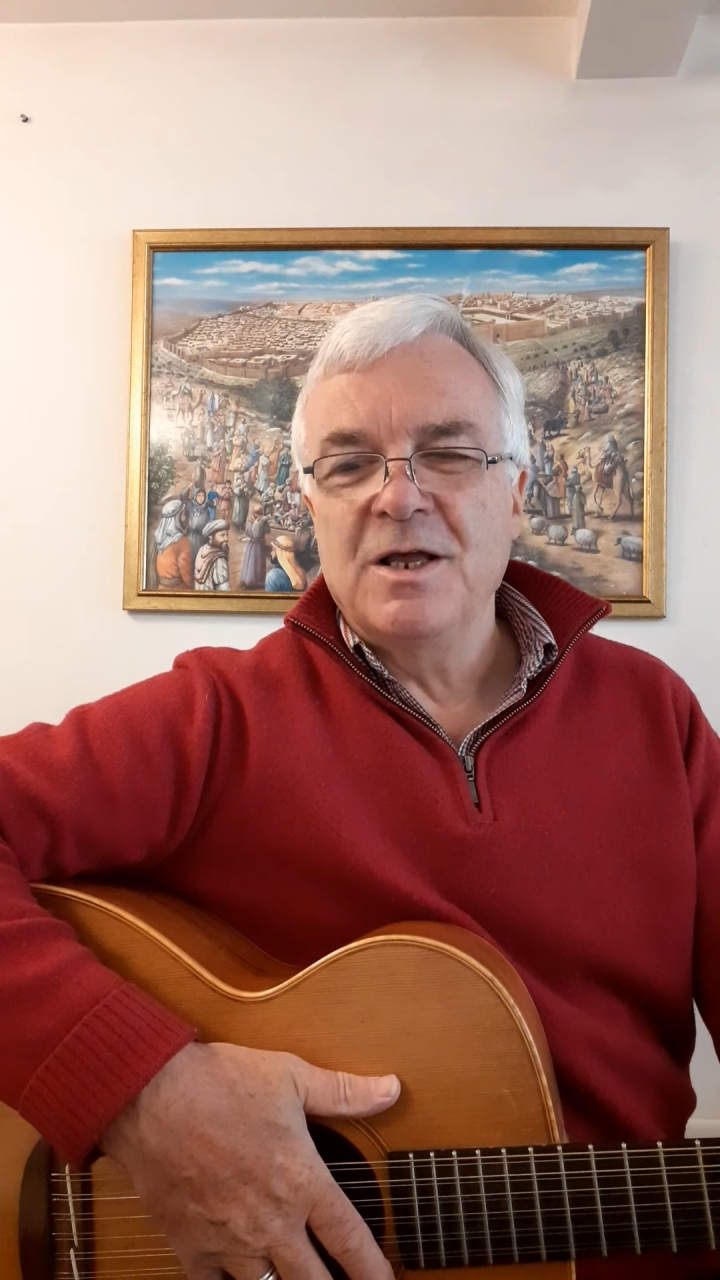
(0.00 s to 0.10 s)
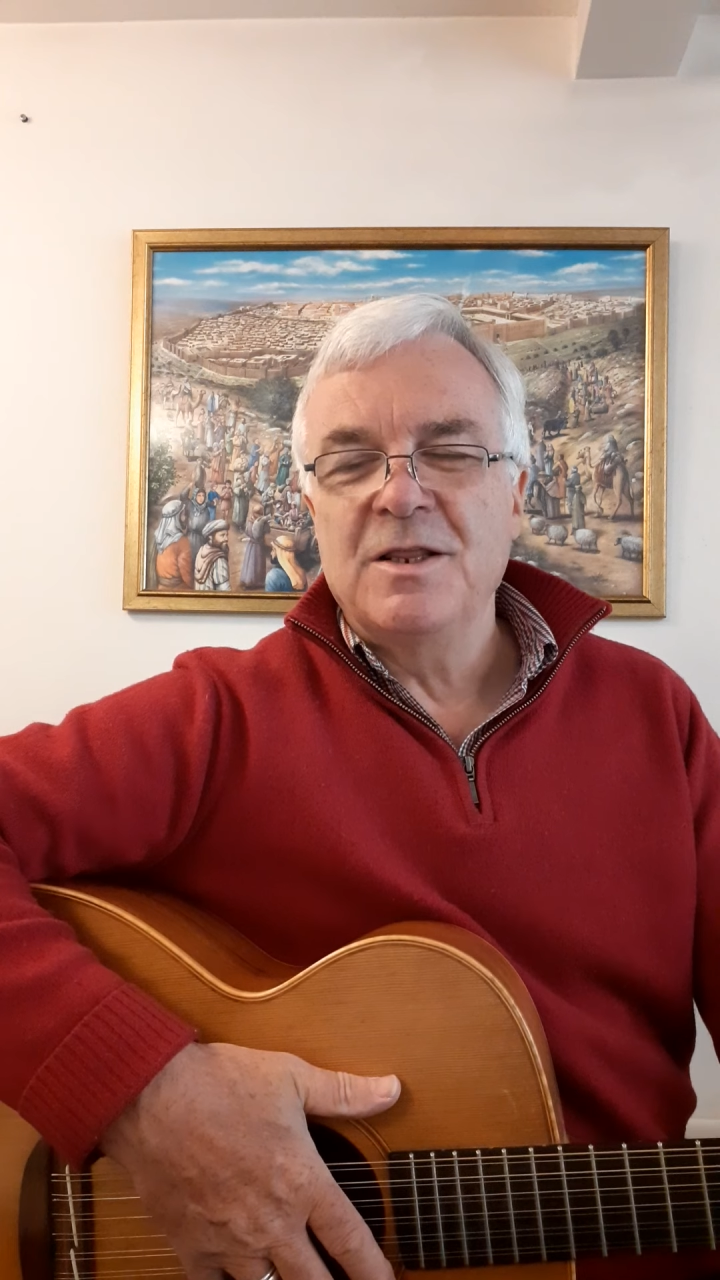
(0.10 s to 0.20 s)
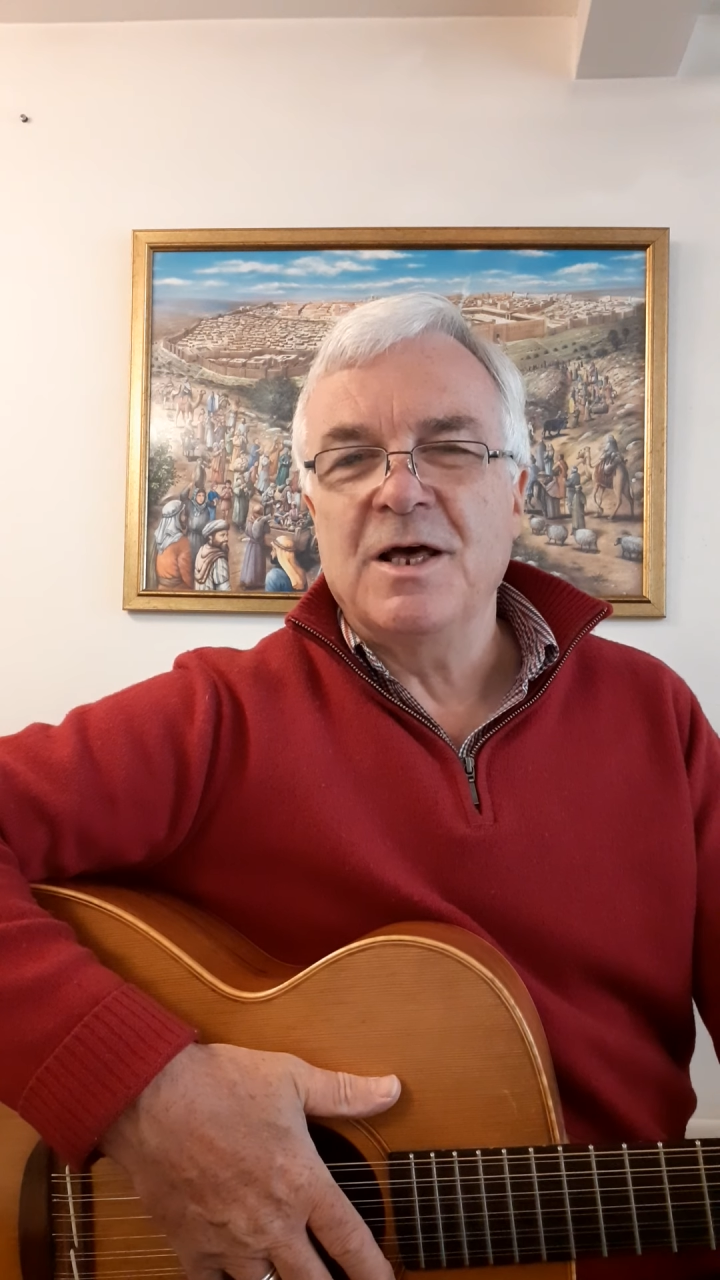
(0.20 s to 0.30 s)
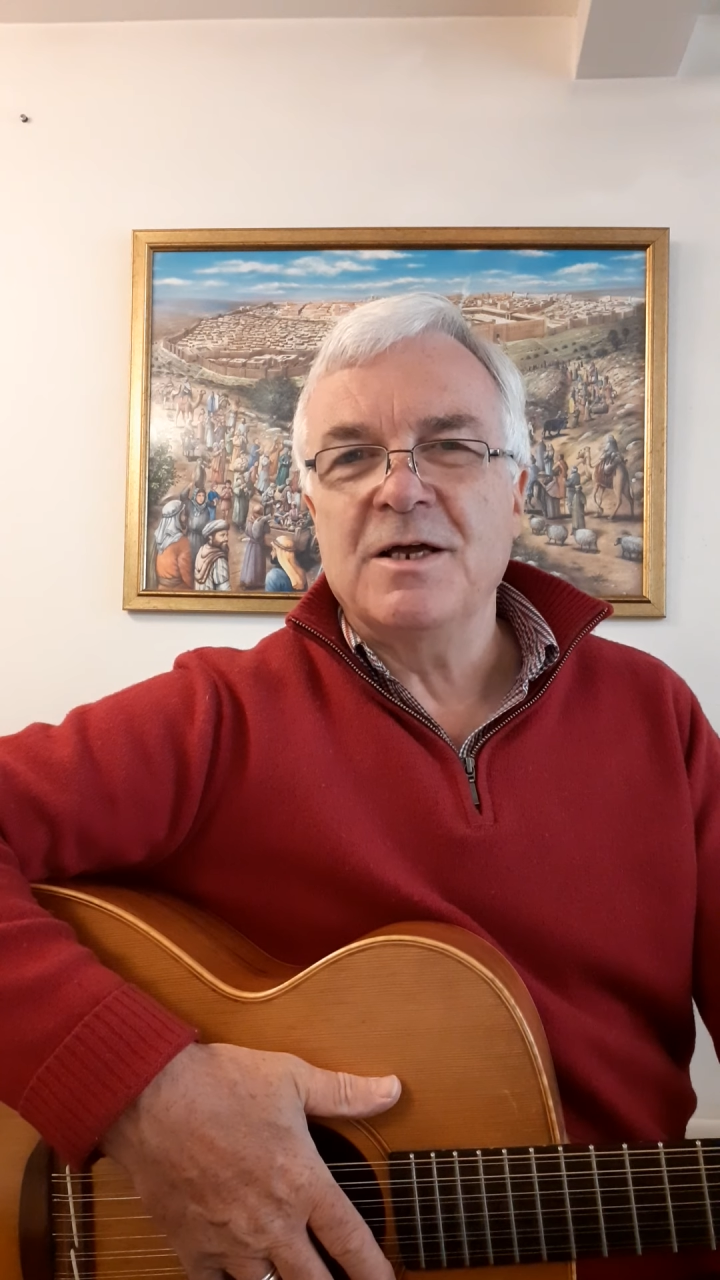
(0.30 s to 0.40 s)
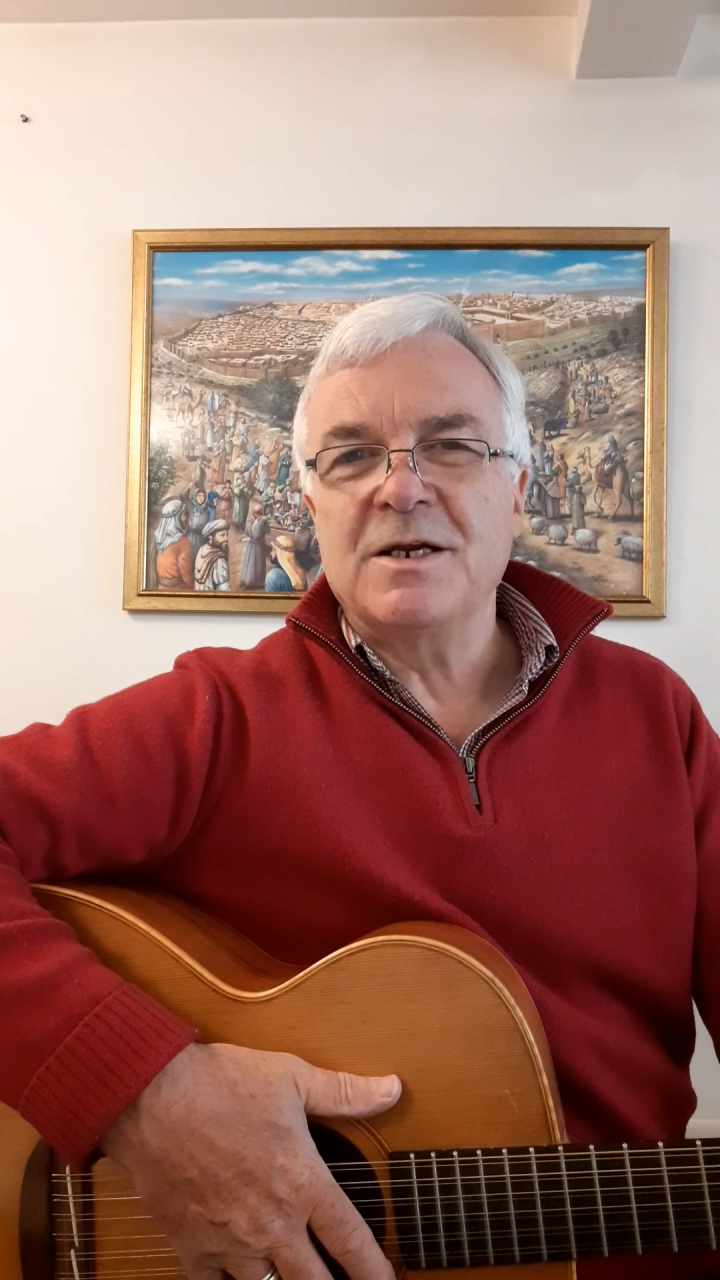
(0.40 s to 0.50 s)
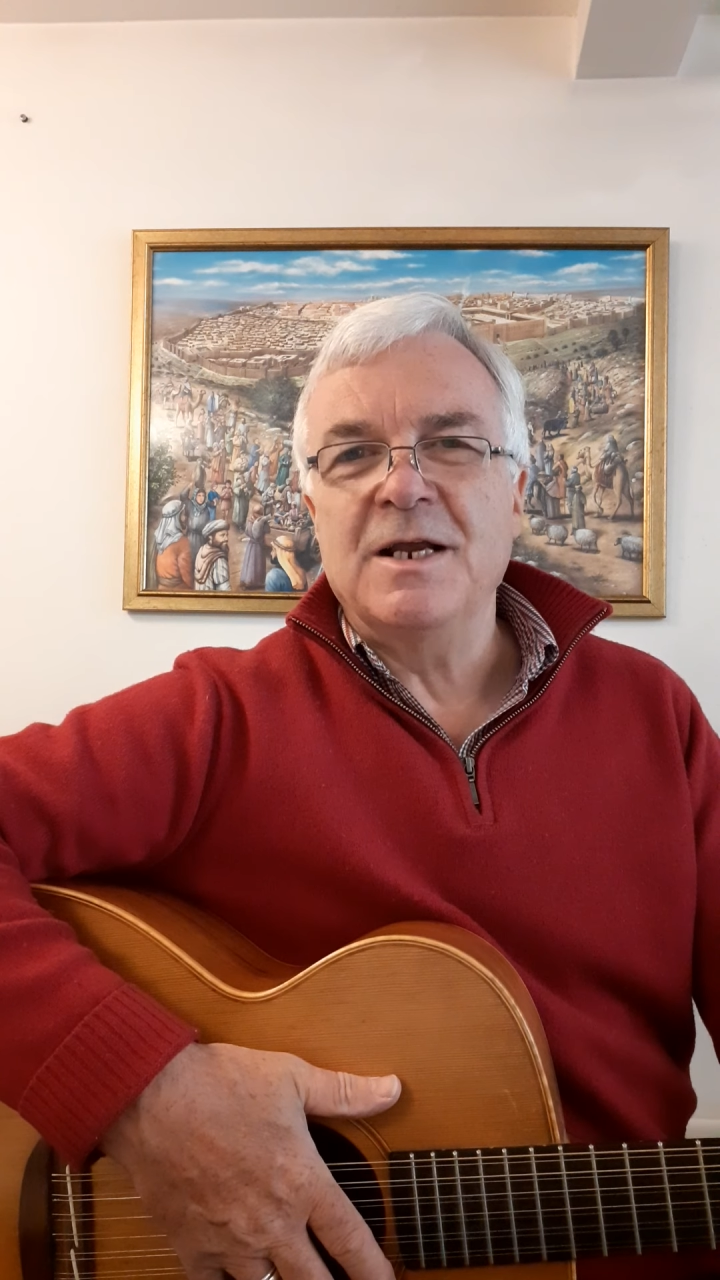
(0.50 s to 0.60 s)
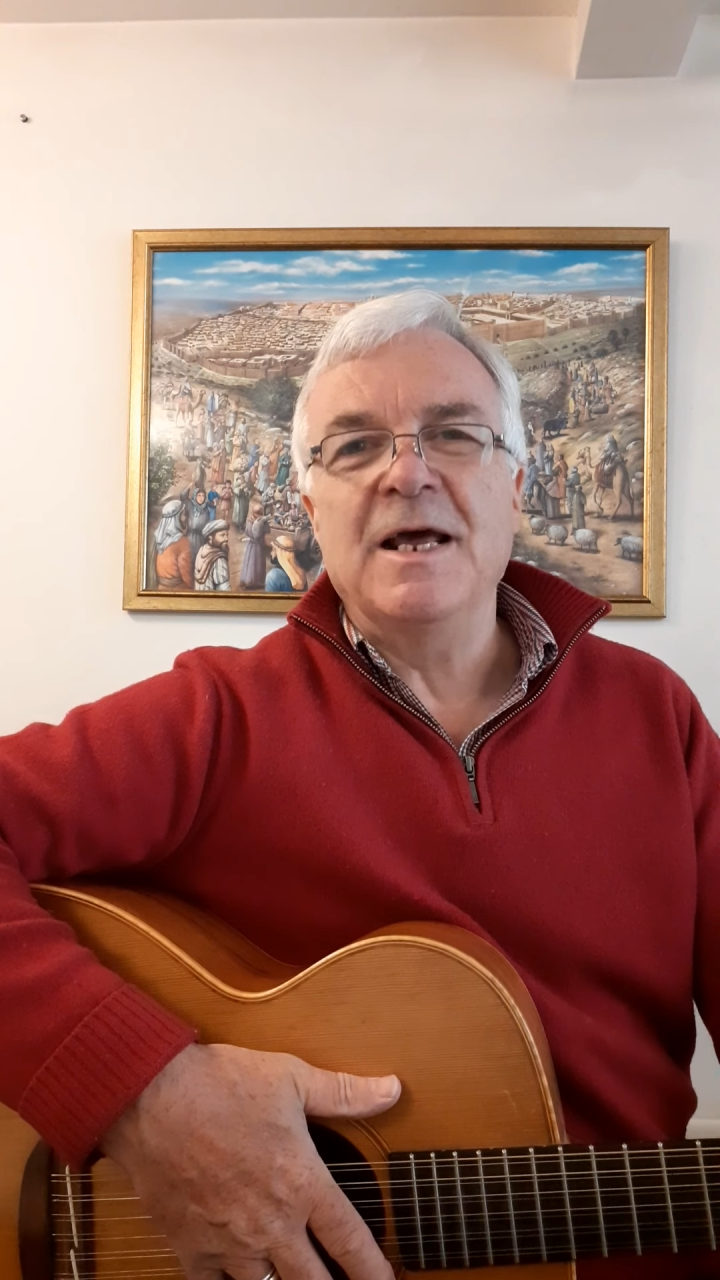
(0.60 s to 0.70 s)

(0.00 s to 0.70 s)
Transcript: that in